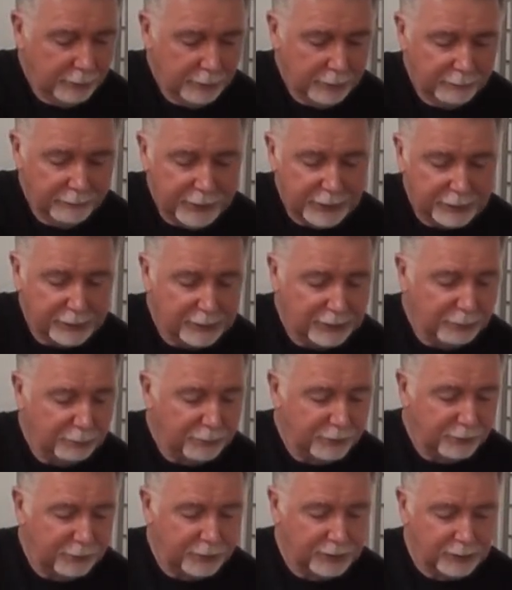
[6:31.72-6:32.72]
In fact, some
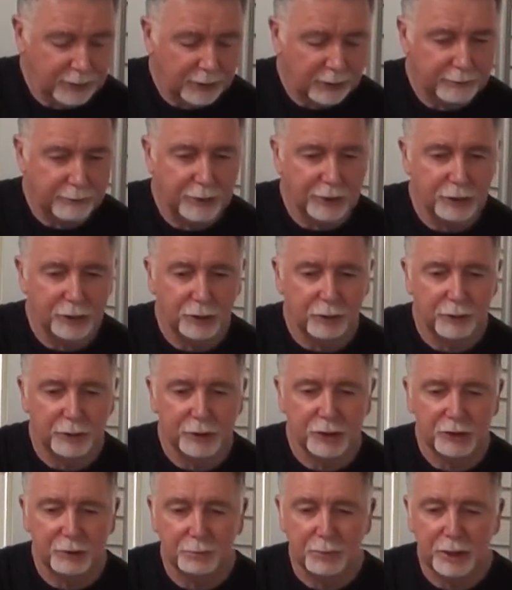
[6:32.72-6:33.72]
of this stuff I showed at
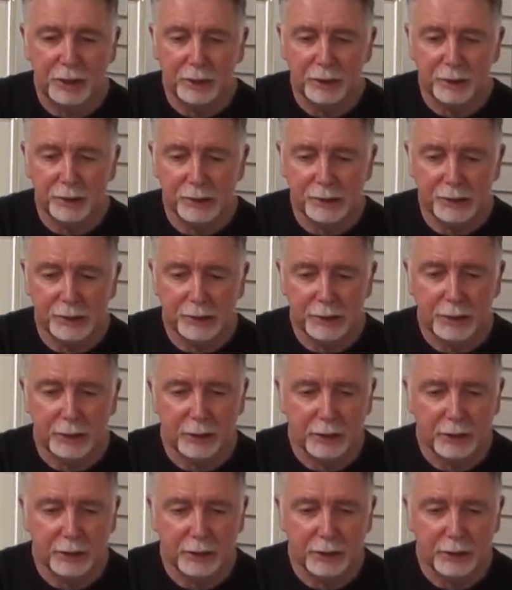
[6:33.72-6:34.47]
Chemainus